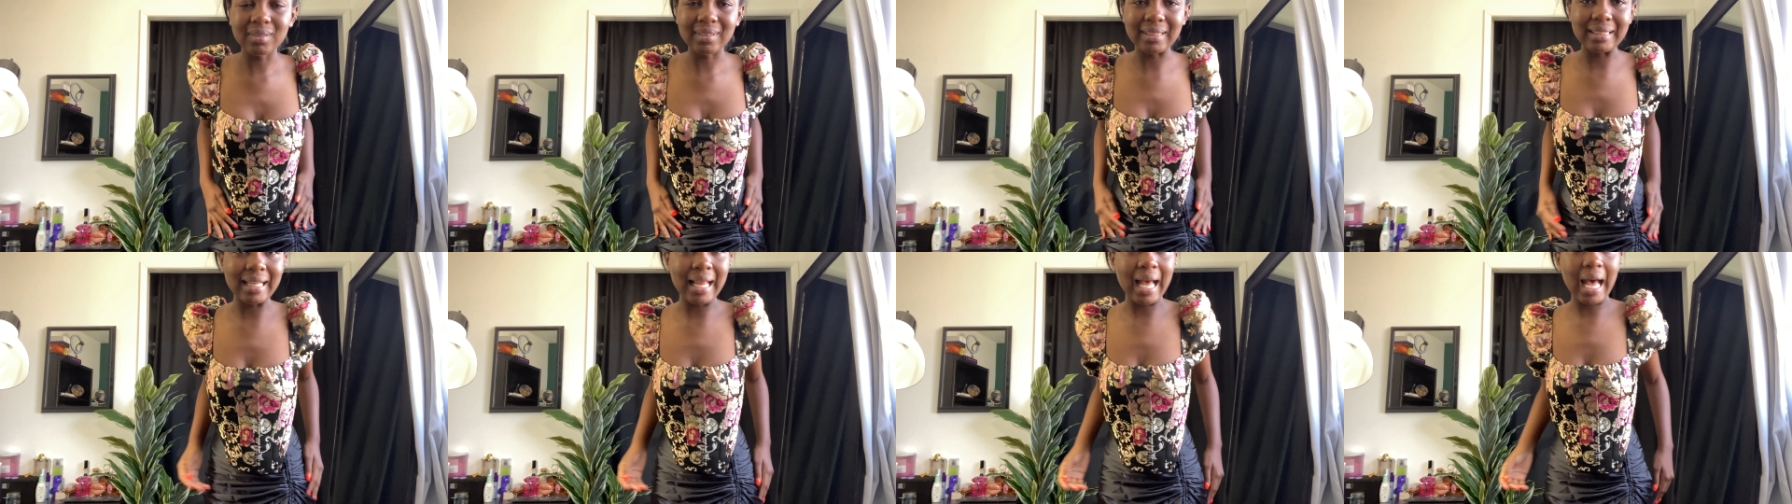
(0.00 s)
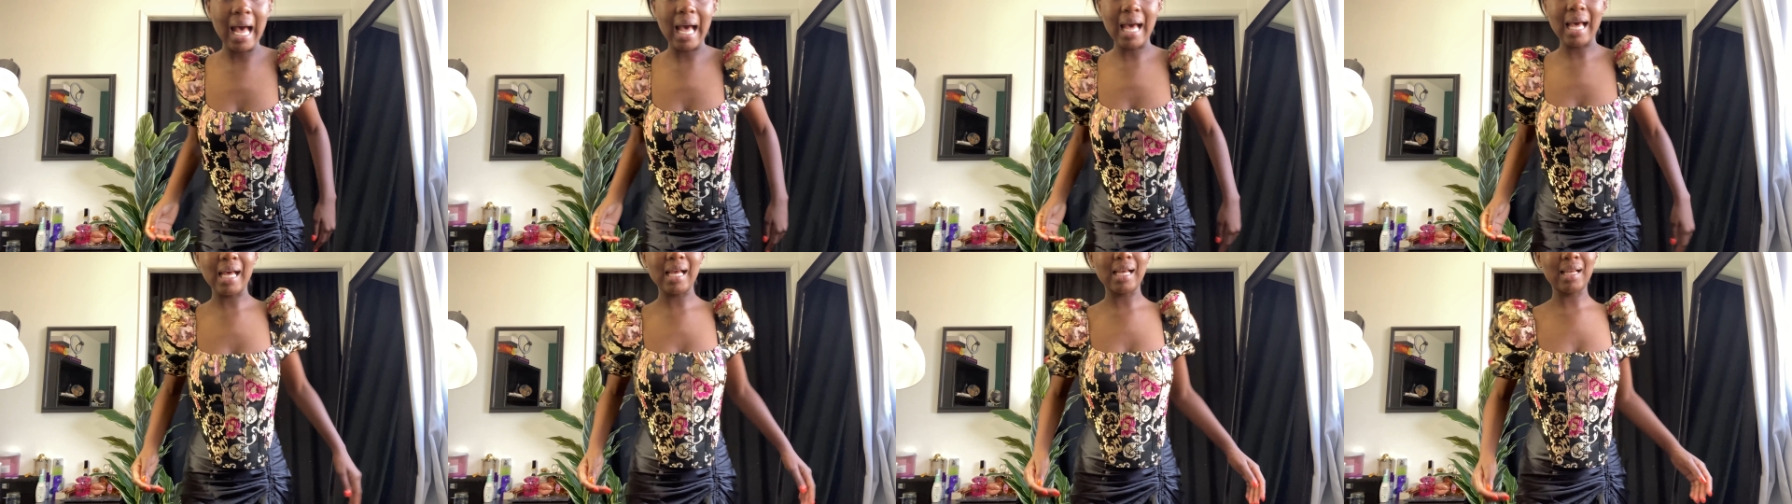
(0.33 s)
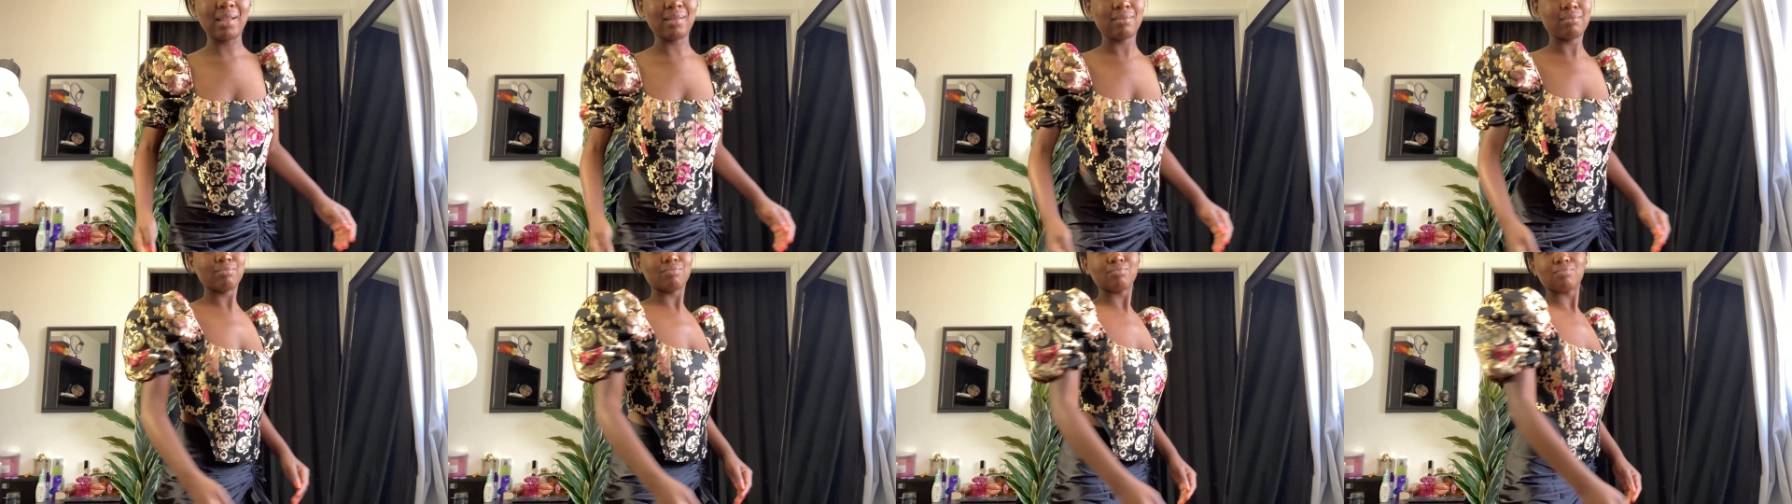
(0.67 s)
Nah,
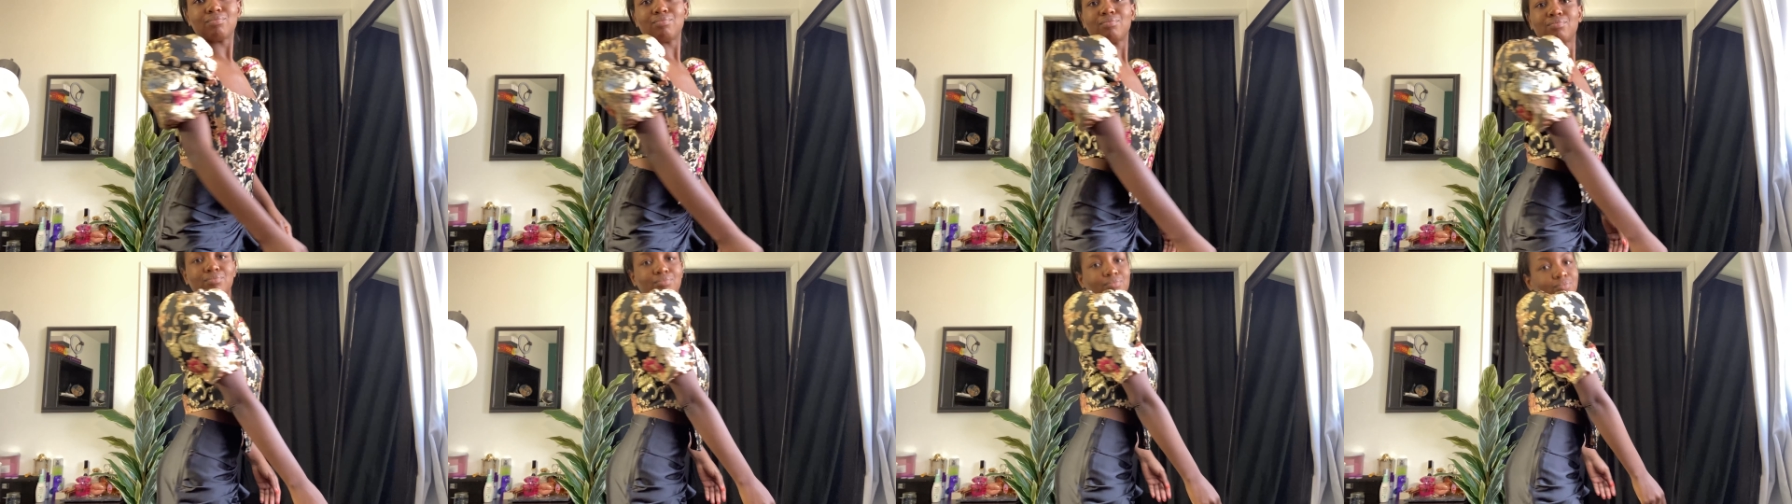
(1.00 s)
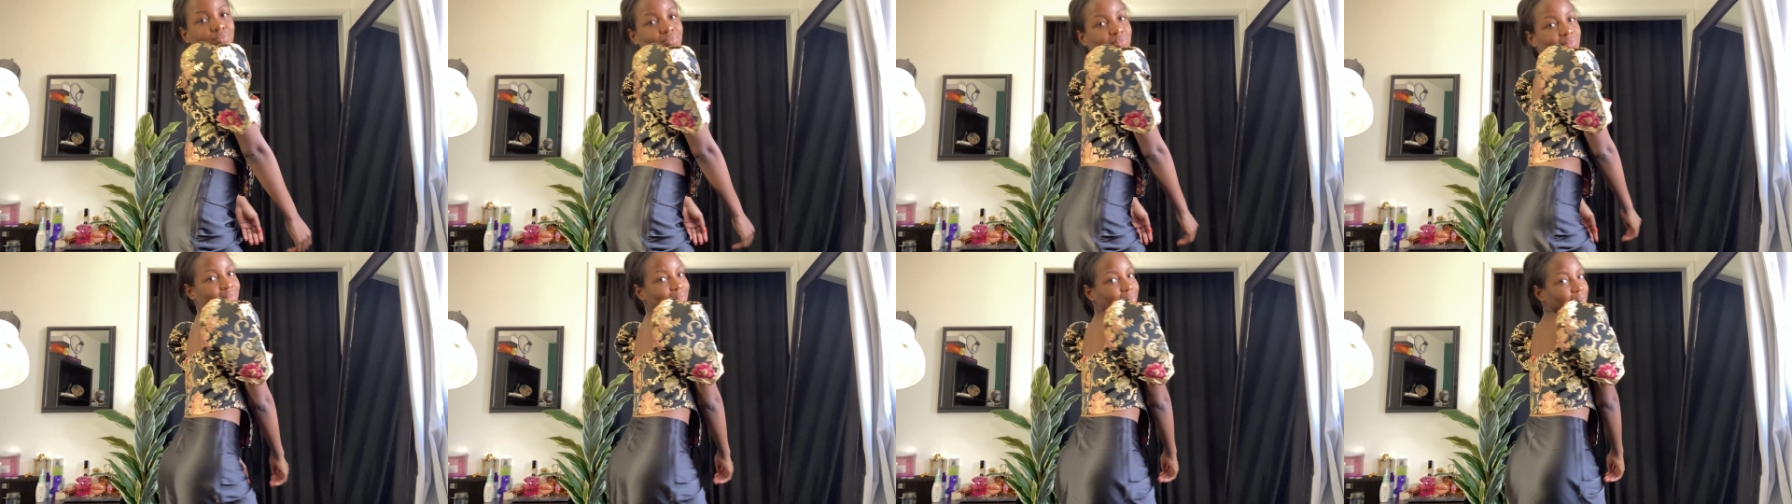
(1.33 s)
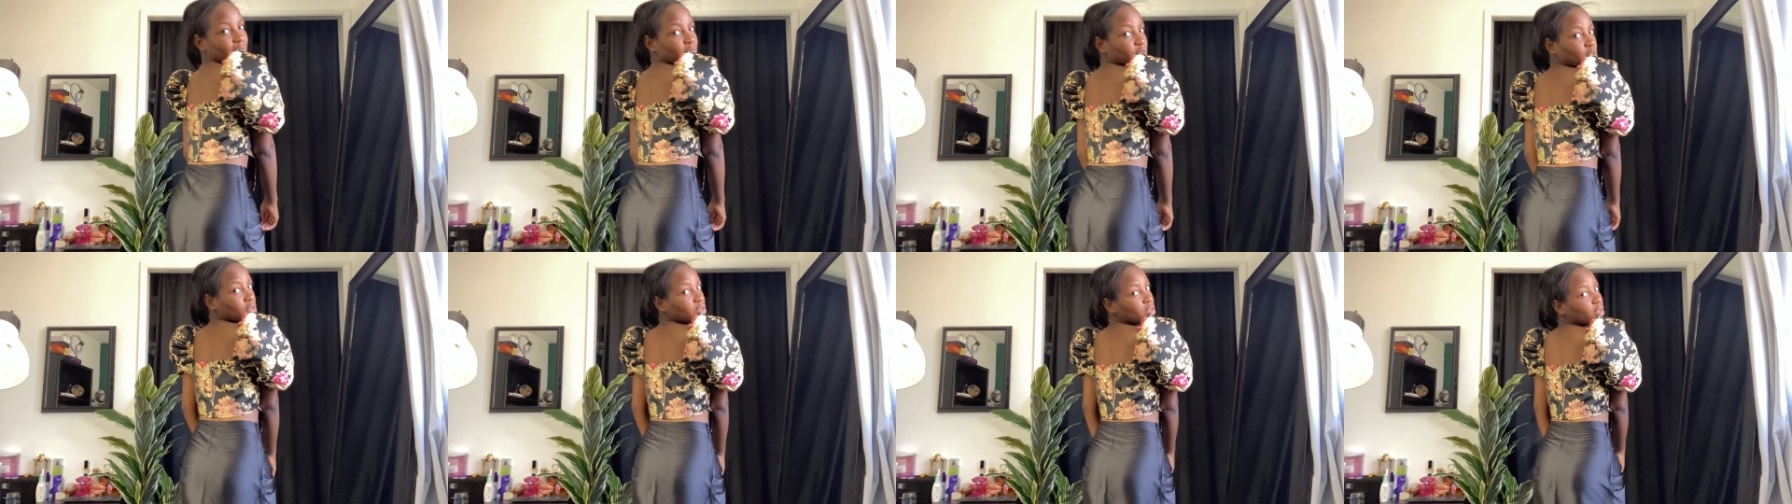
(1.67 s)

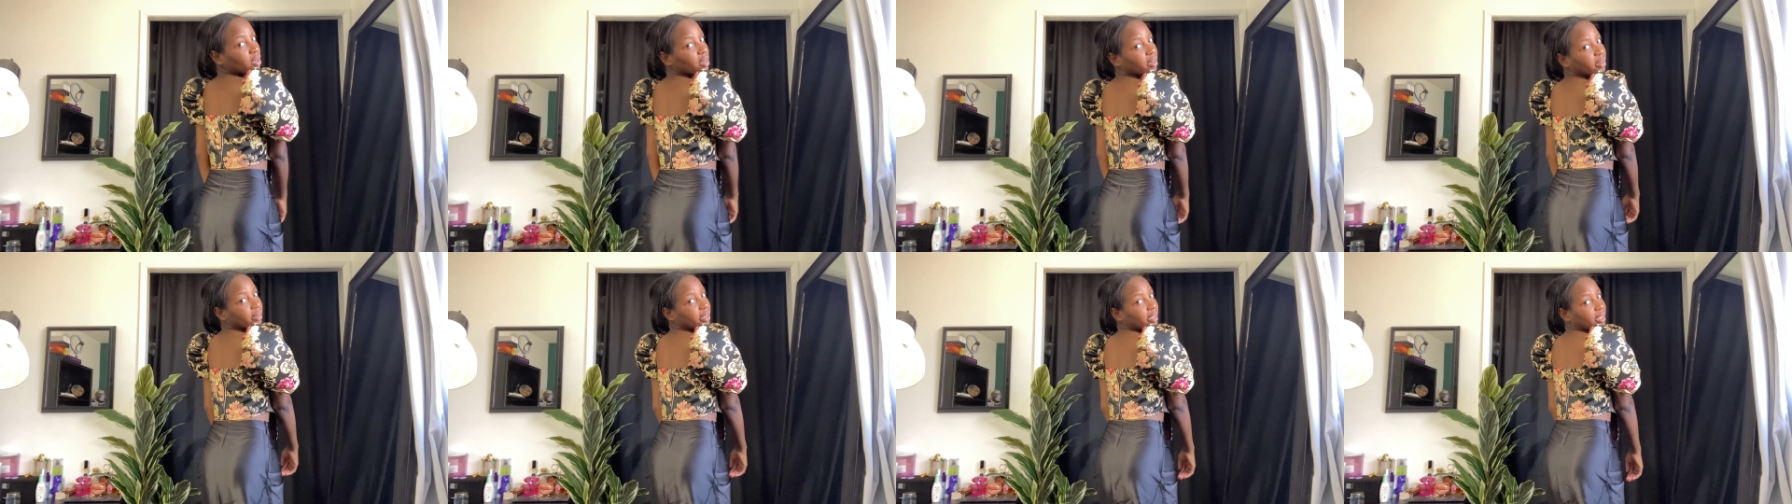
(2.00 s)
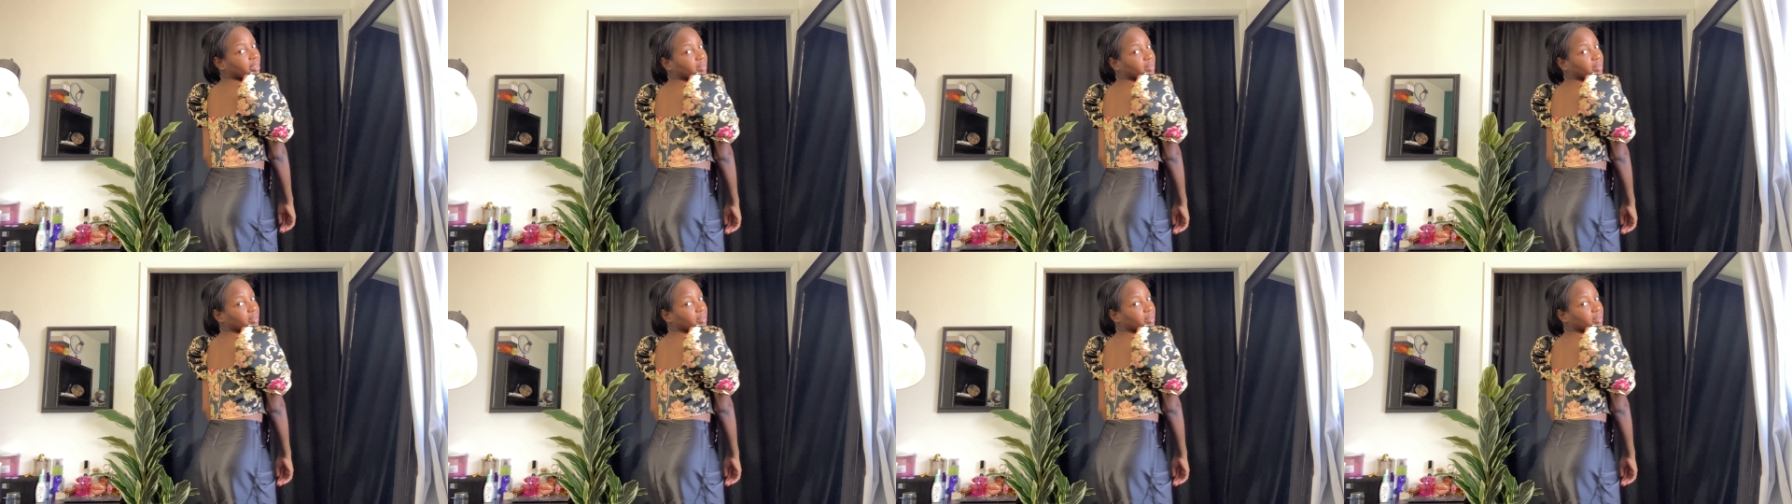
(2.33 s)
sorry.